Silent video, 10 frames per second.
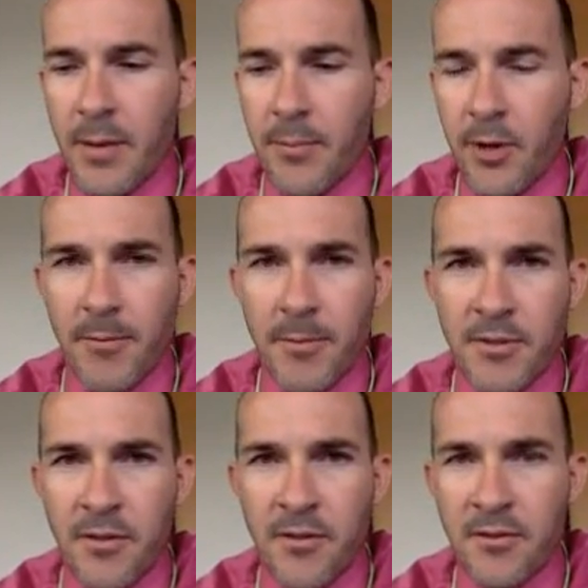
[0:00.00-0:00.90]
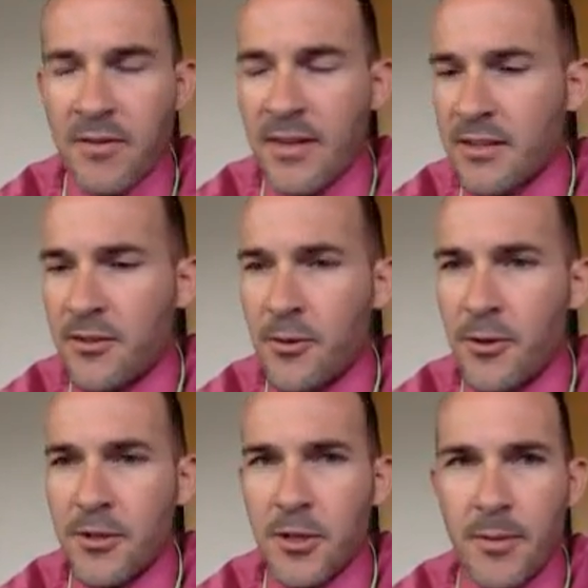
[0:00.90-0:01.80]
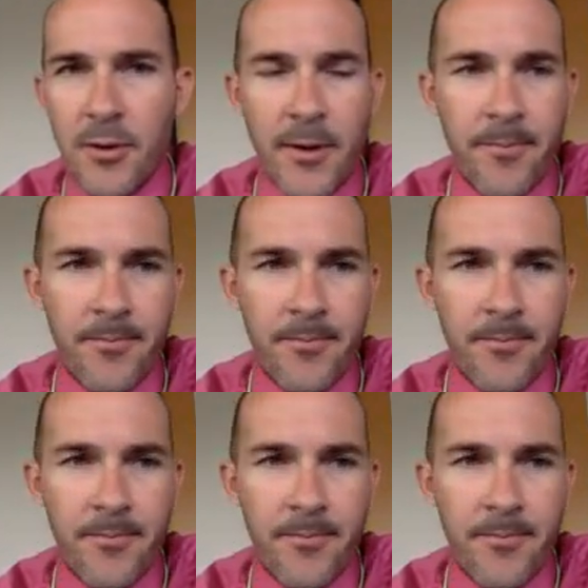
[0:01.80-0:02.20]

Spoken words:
rate problems. Those are things students should be doing.